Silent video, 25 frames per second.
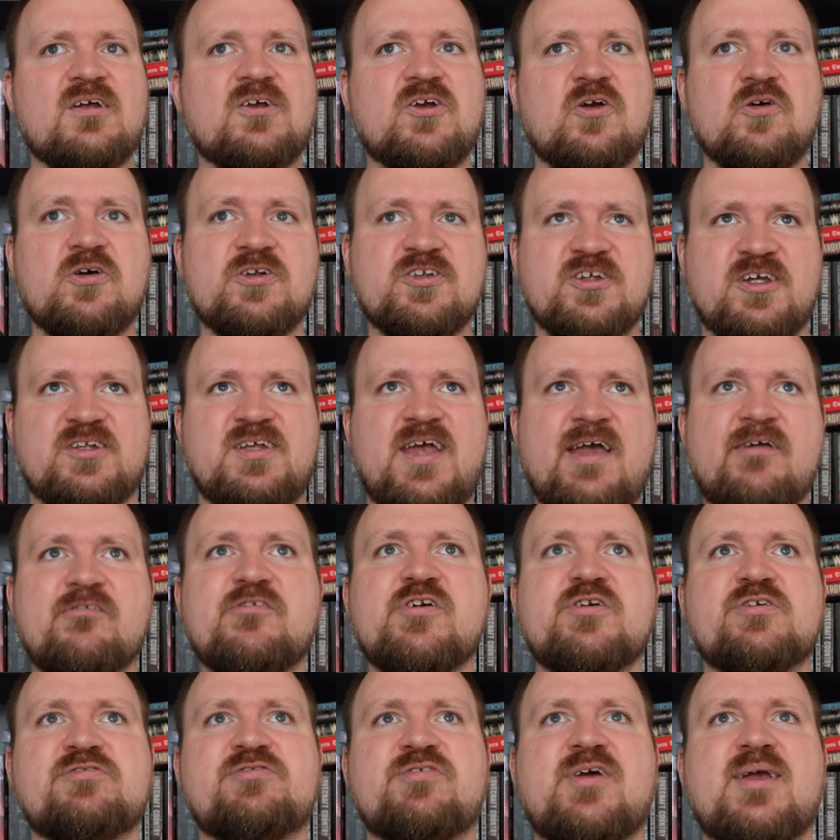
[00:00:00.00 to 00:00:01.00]
good at
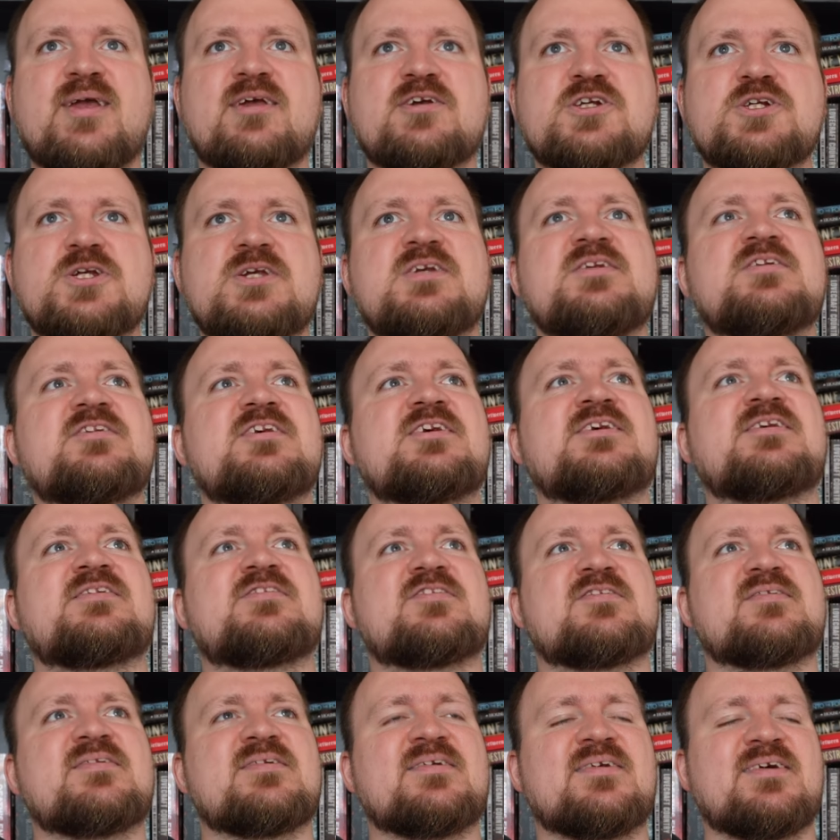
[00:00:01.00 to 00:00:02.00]
everything she
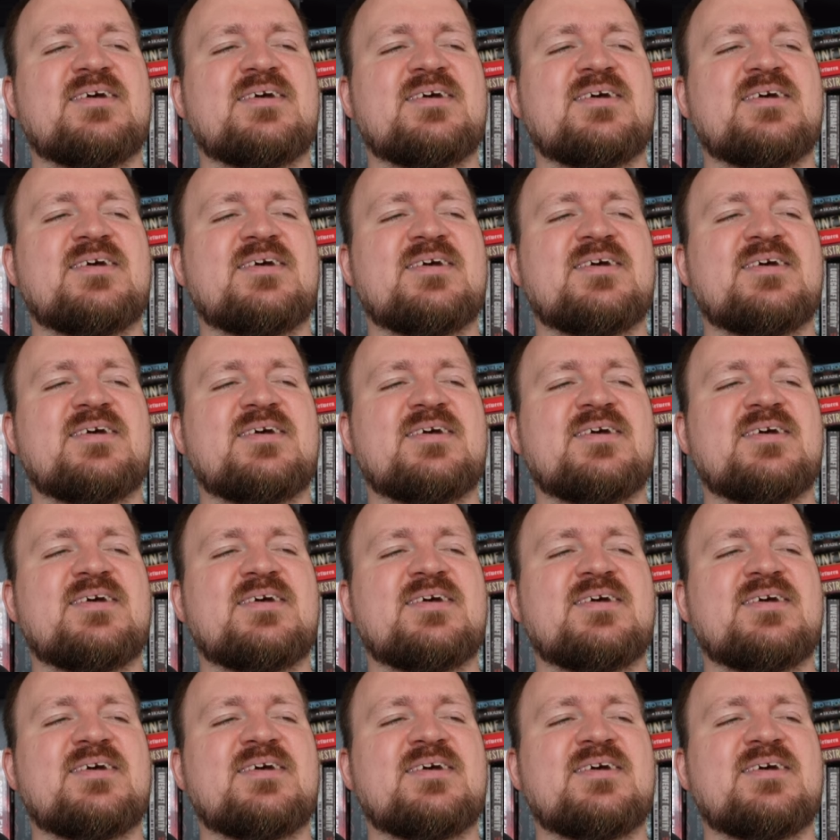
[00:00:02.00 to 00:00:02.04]
did,